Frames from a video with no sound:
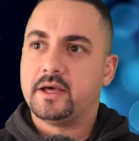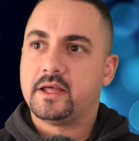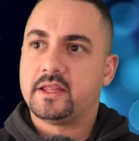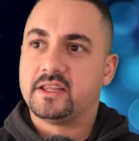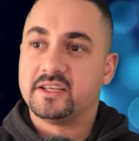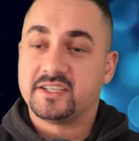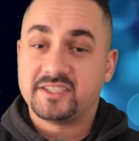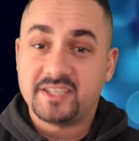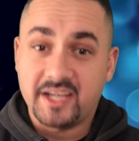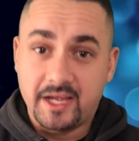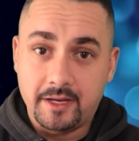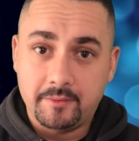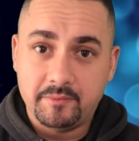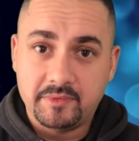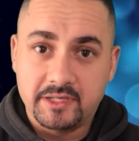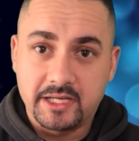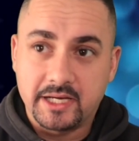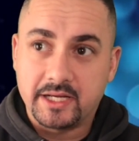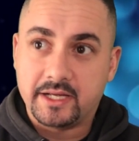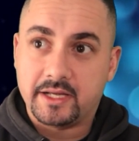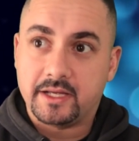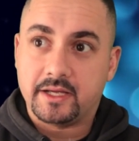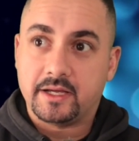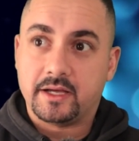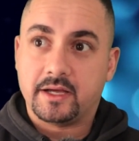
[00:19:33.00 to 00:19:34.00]
The same
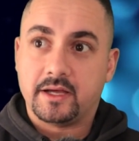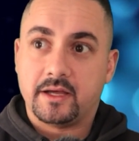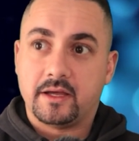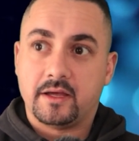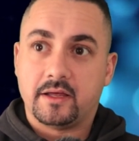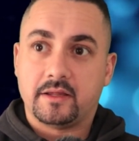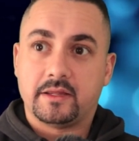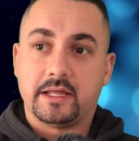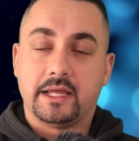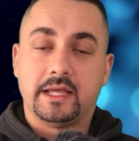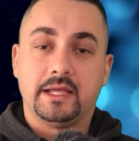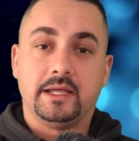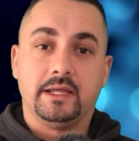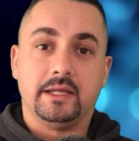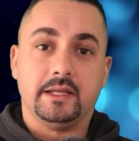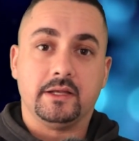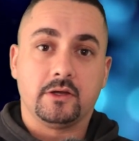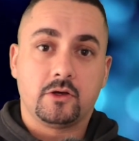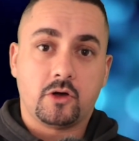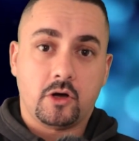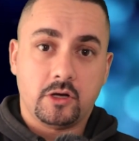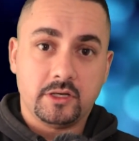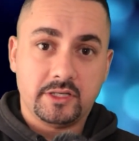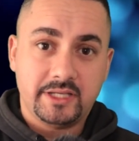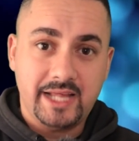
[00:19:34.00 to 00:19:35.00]
day they in
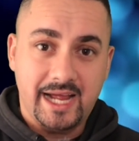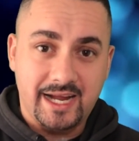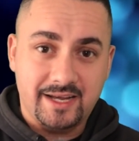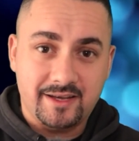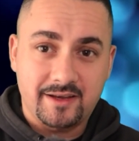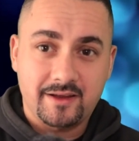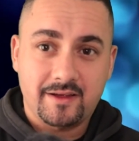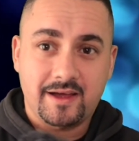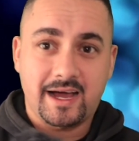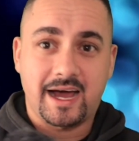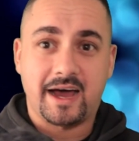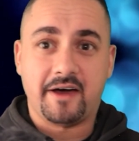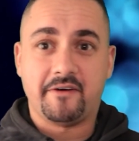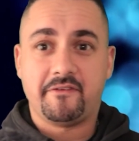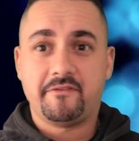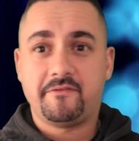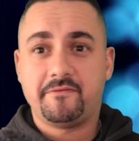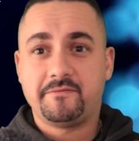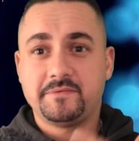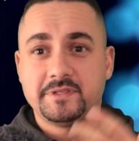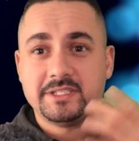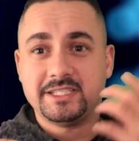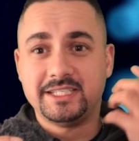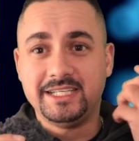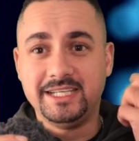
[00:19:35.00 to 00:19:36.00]
contact, I
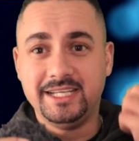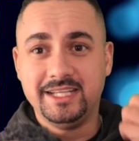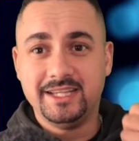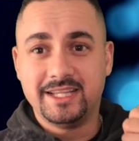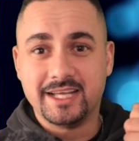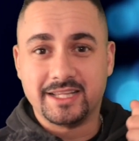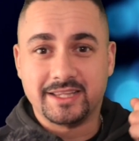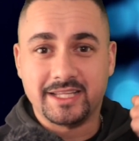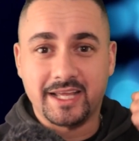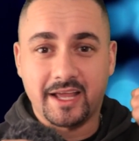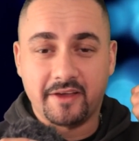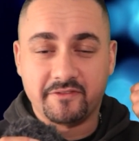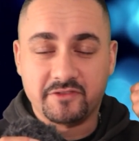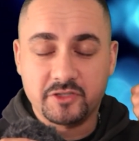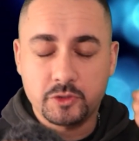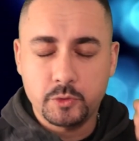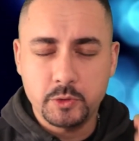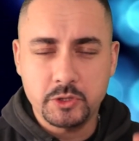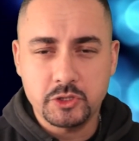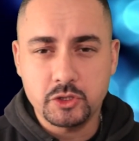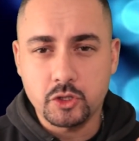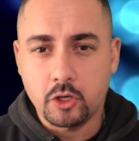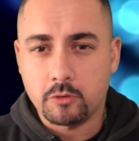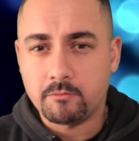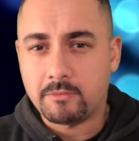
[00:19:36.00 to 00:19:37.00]
see that they have
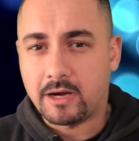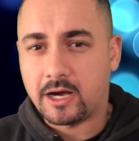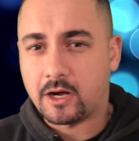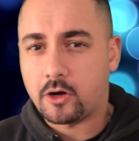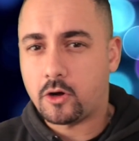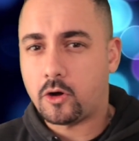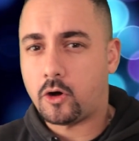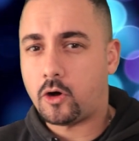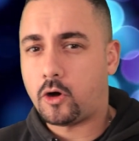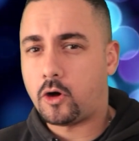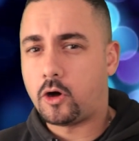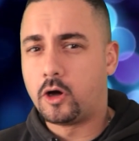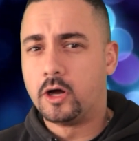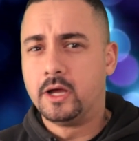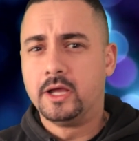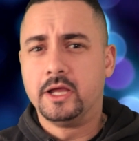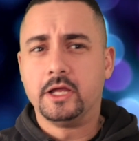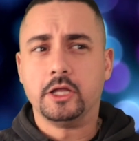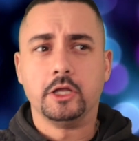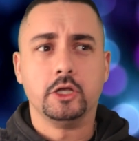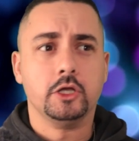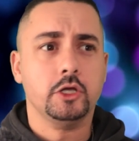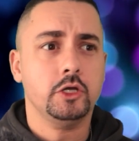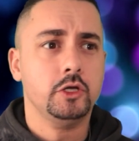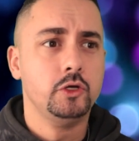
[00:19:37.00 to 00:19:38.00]
switched on my car
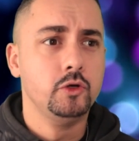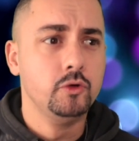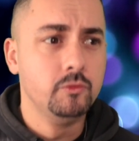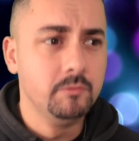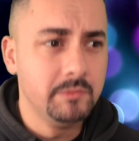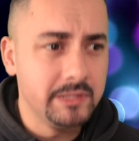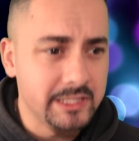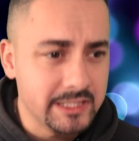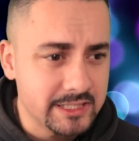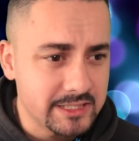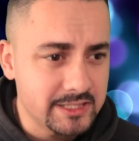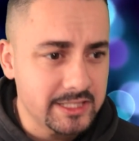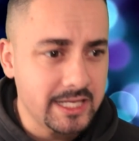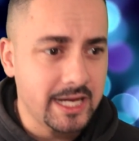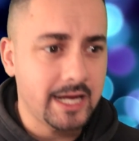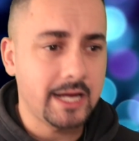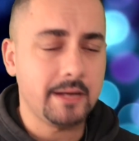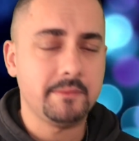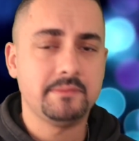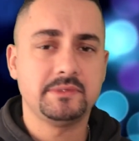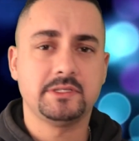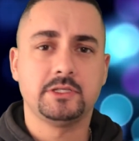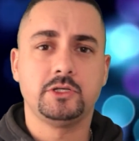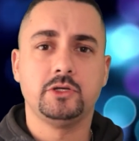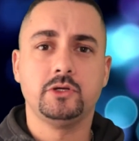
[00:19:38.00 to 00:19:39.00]
numerous
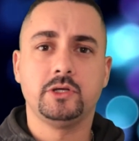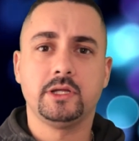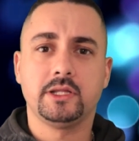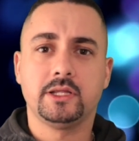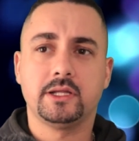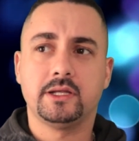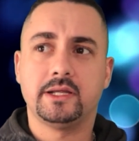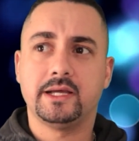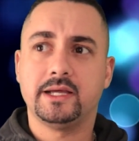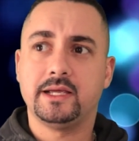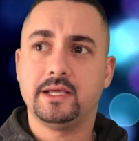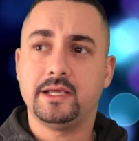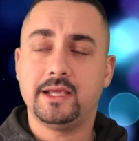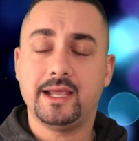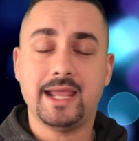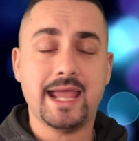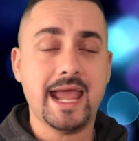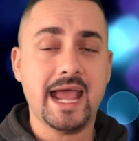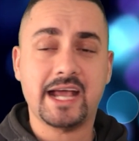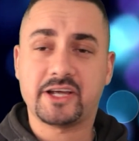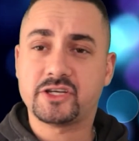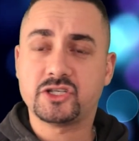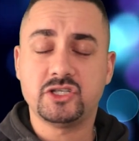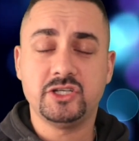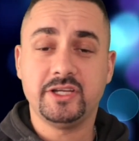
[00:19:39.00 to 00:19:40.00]
times during the day,
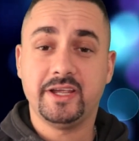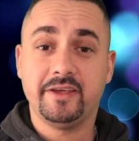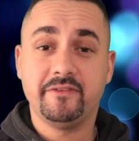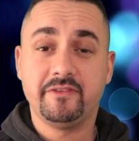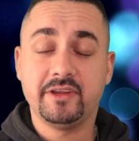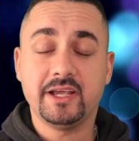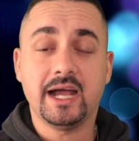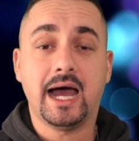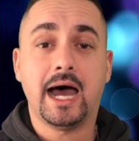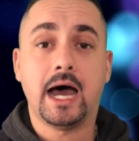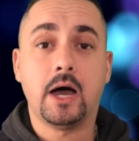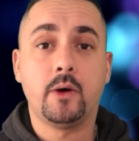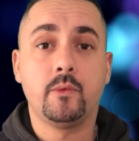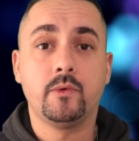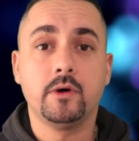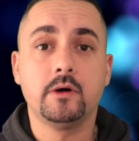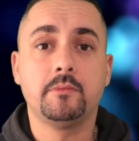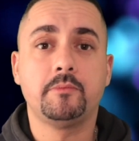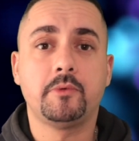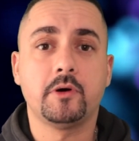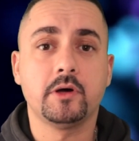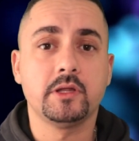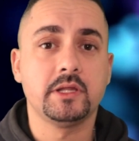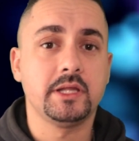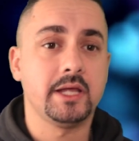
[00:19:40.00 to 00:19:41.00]
actually every hour
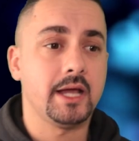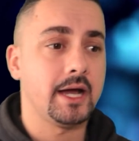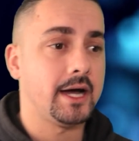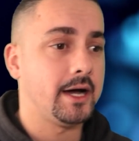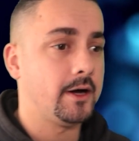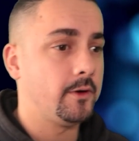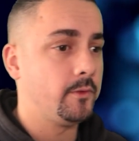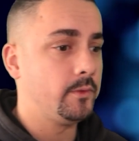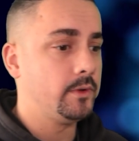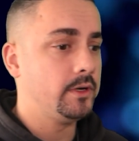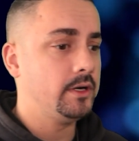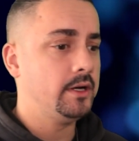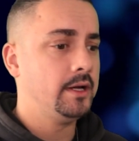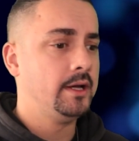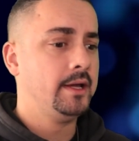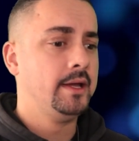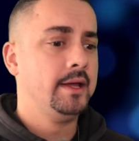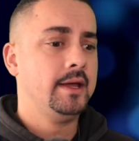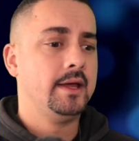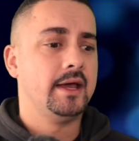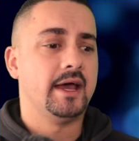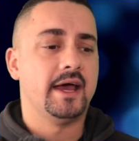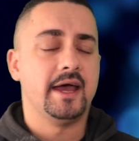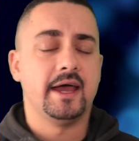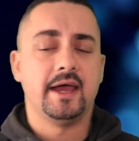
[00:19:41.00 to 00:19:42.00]
upon the hour.
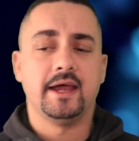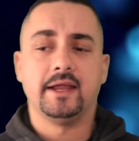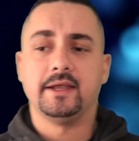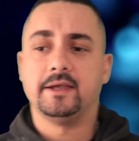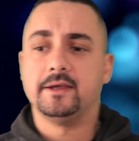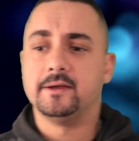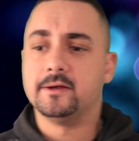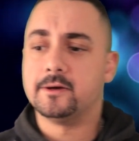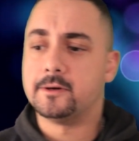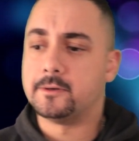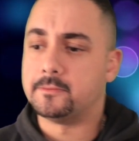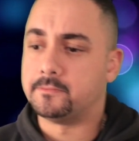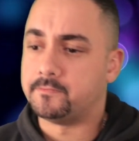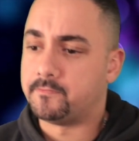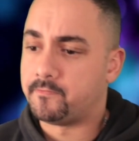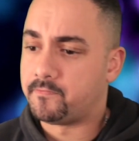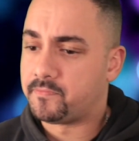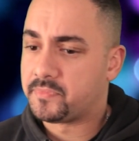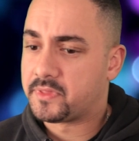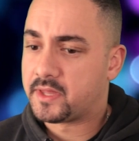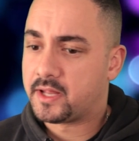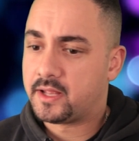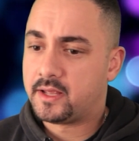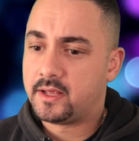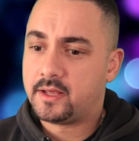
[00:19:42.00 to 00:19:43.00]
And um,
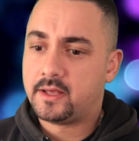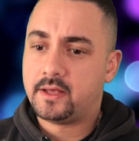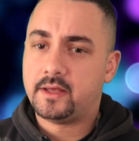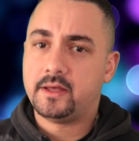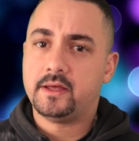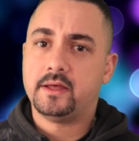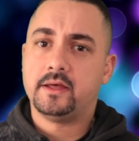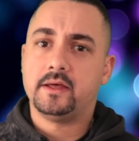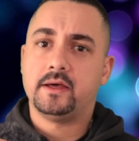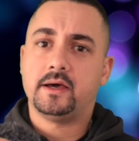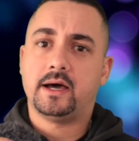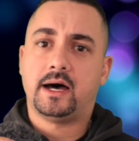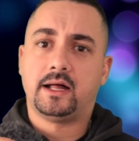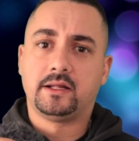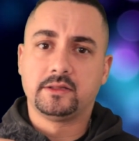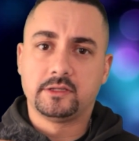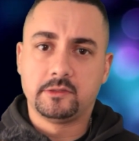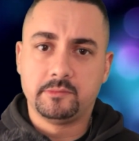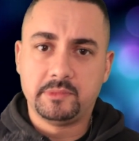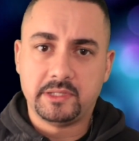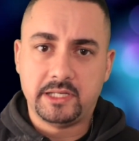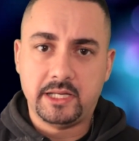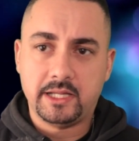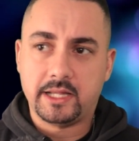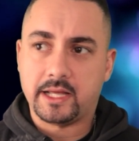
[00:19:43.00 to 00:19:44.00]

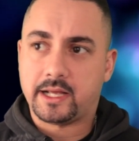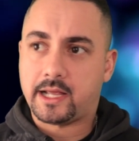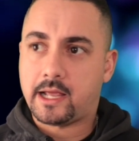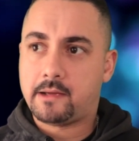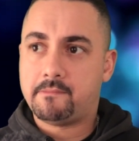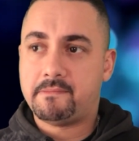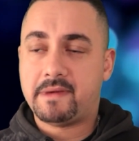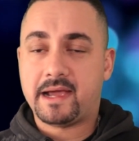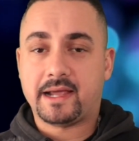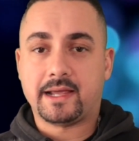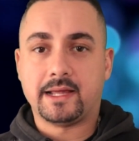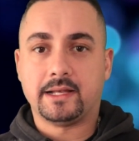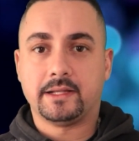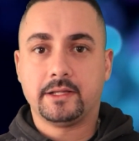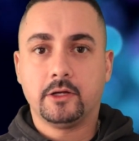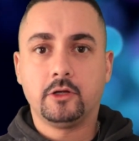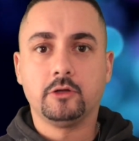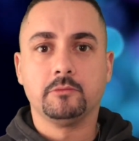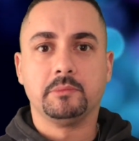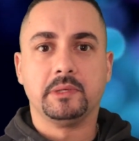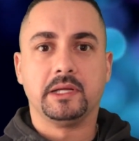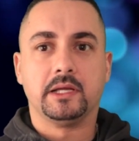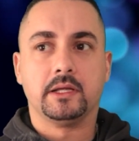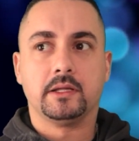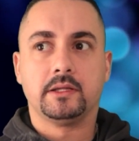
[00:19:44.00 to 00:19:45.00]
ultimately they came back and
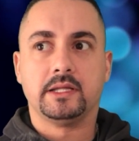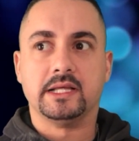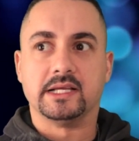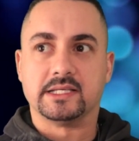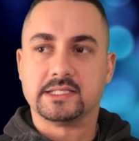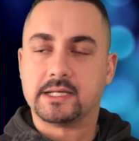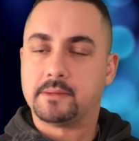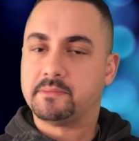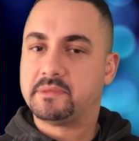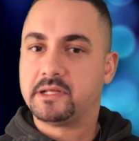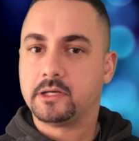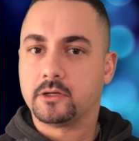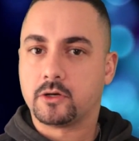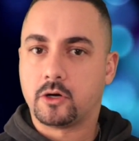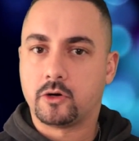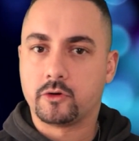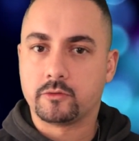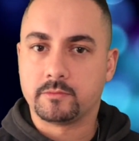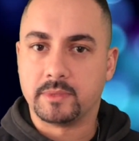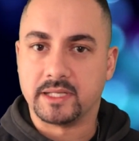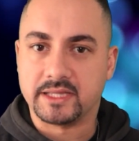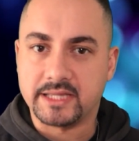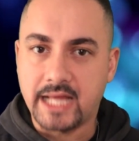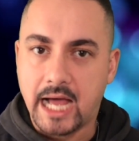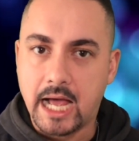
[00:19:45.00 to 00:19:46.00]
told me there's something wrong
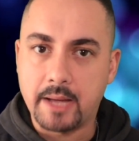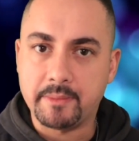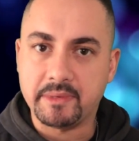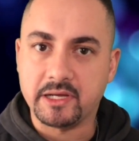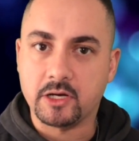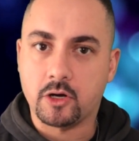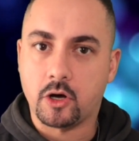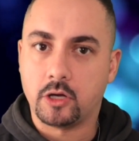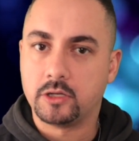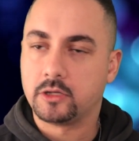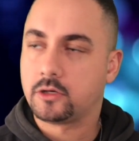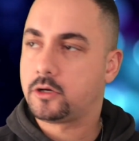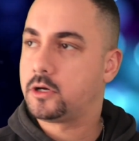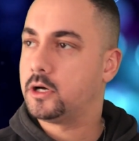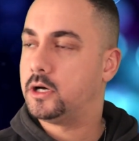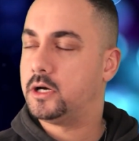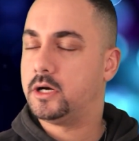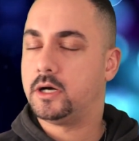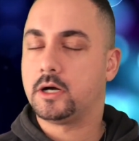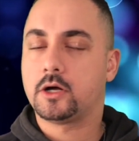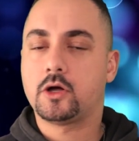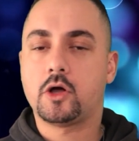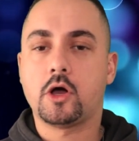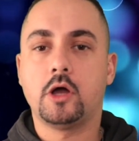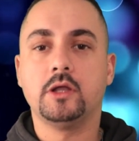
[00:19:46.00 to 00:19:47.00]
with my timing cor
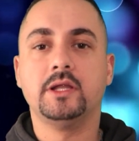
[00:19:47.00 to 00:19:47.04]
uh,